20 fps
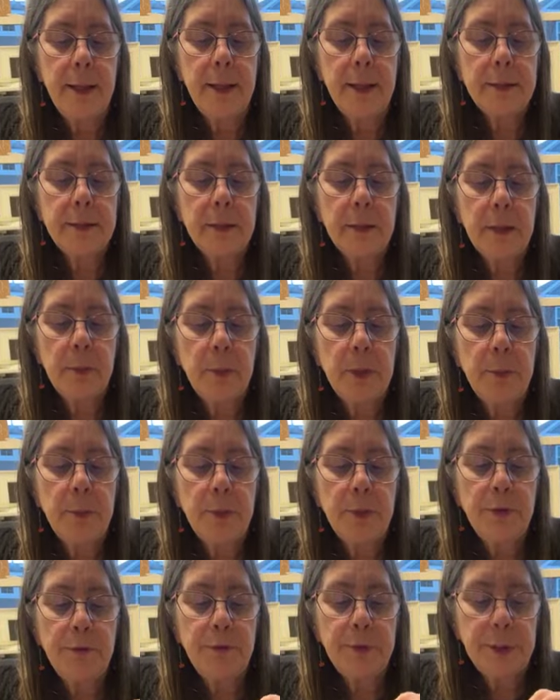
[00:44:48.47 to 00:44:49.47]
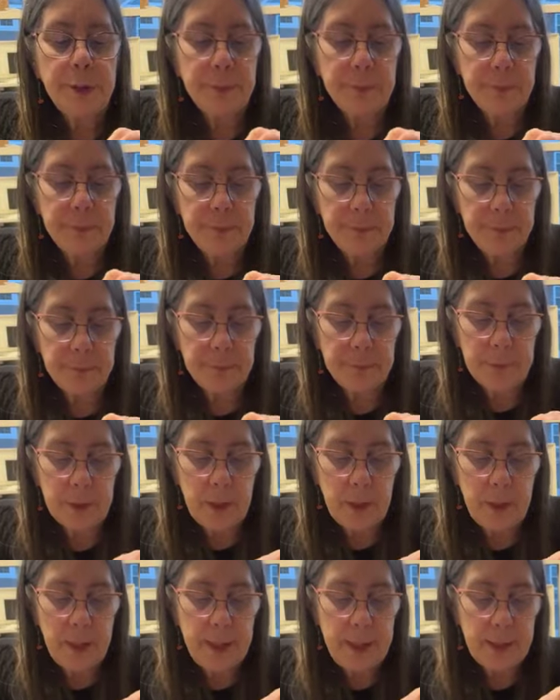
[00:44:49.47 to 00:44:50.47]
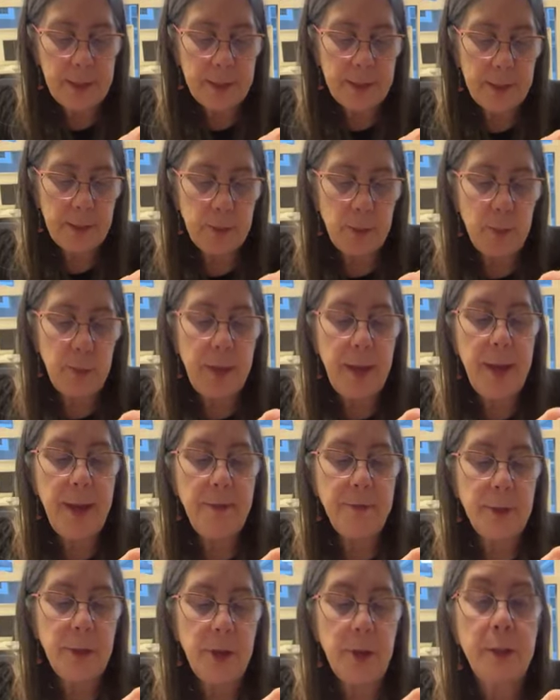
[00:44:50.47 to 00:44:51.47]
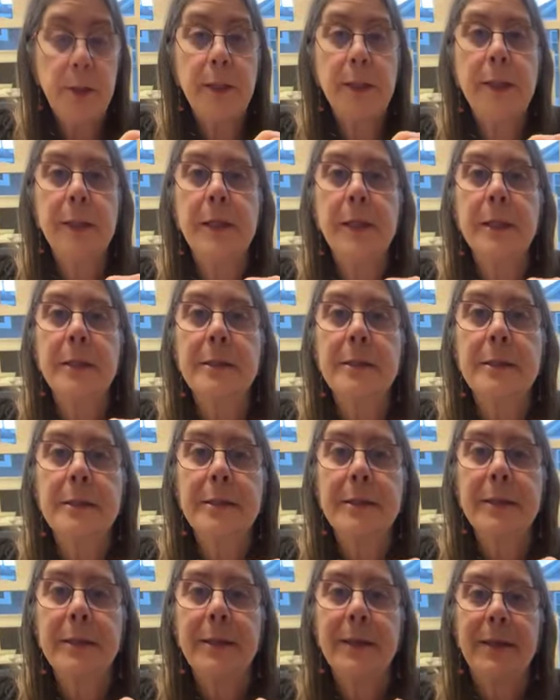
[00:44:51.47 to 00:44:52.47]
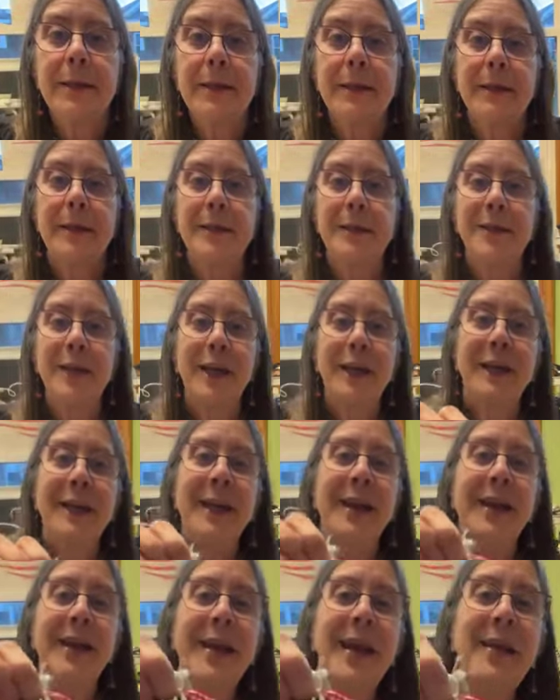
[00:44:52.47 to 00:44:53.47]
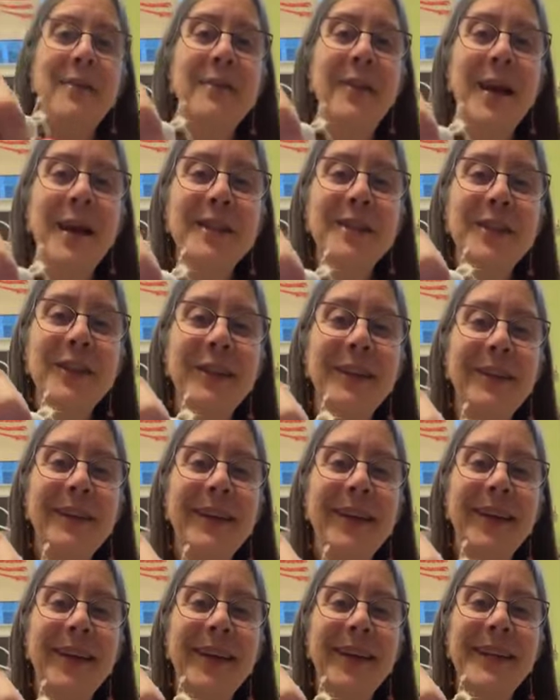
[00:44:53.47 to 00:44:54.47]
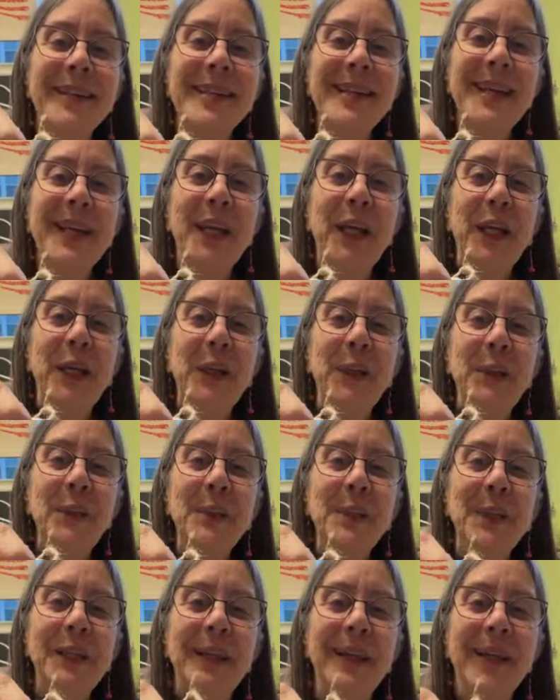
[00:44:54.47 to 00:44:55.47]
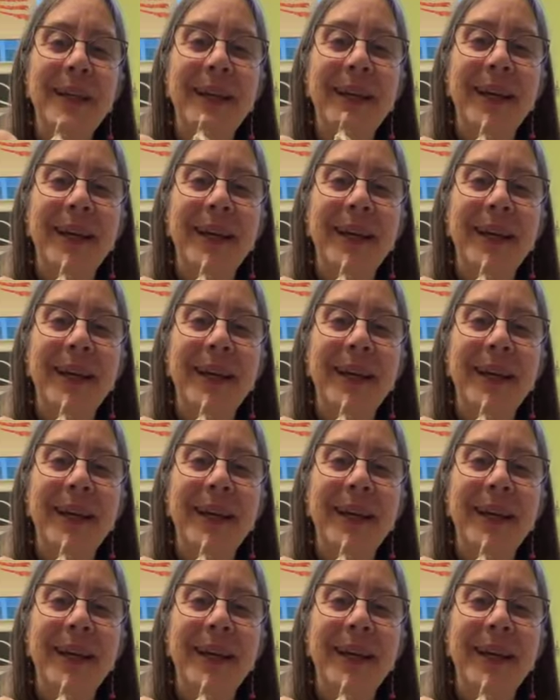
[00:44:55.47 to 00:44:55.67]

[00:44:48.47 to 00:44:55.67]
And that's going to be perfect. All right, this is what we have, y'all. Look at this. Check it out. Hey, Roger. Isn't he cute?